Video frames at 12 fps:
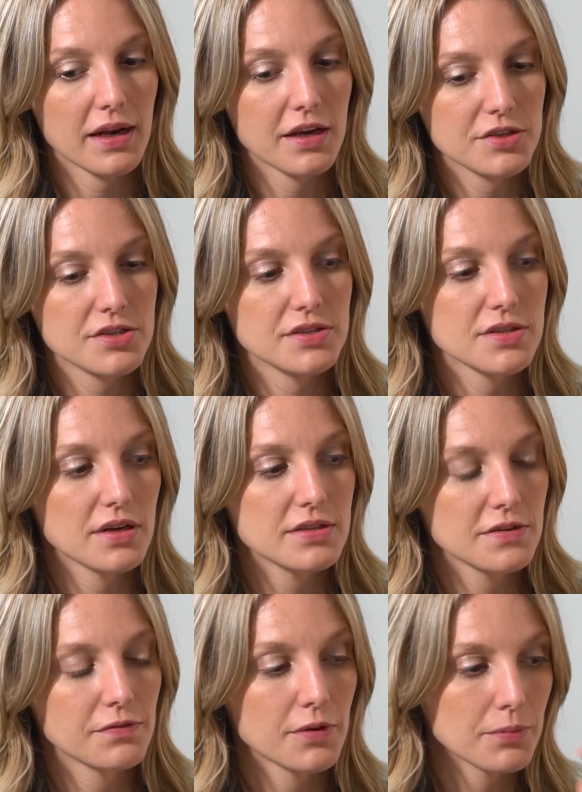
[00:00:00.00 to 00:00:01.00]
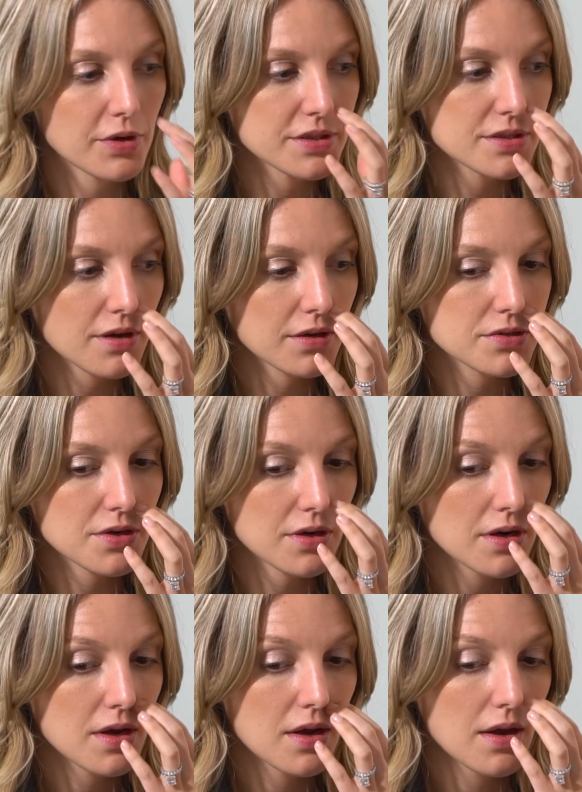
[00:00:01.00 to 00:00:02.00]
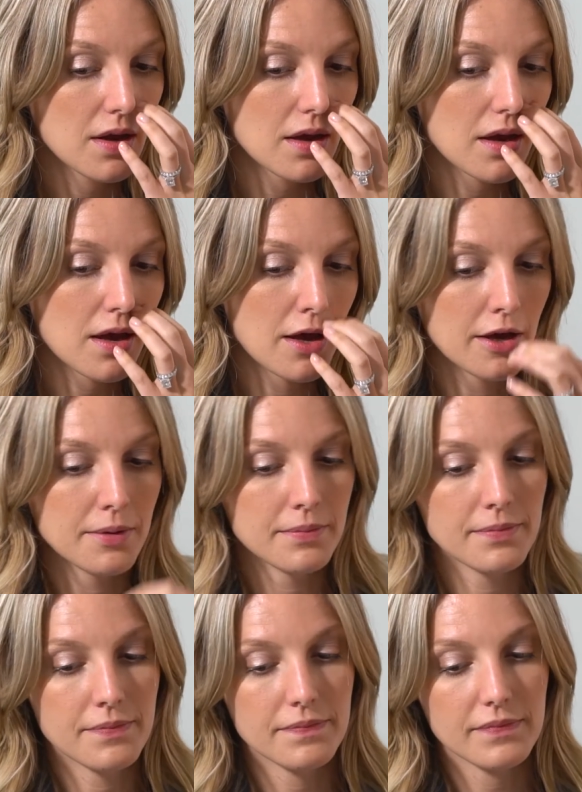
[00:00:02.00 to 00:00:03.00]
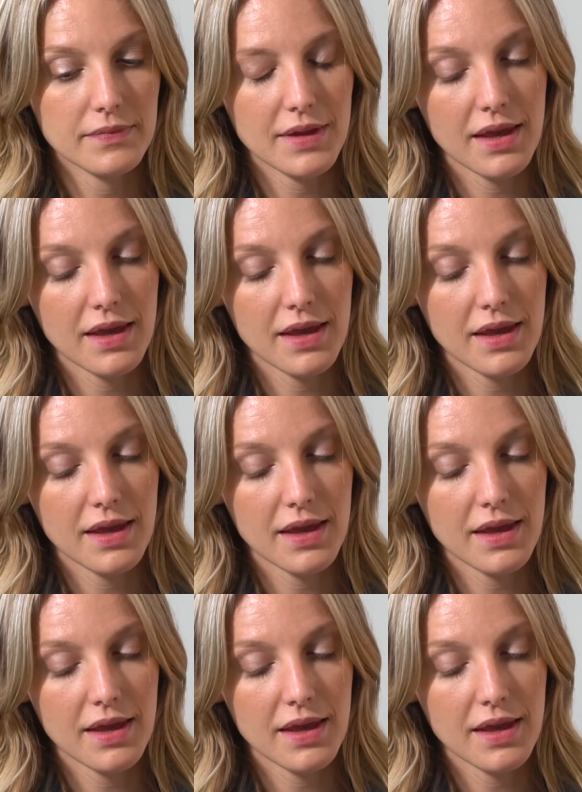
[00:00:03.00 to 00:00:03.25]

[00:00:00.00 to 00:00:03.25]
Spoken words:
and I actually saw a different breast doctor. And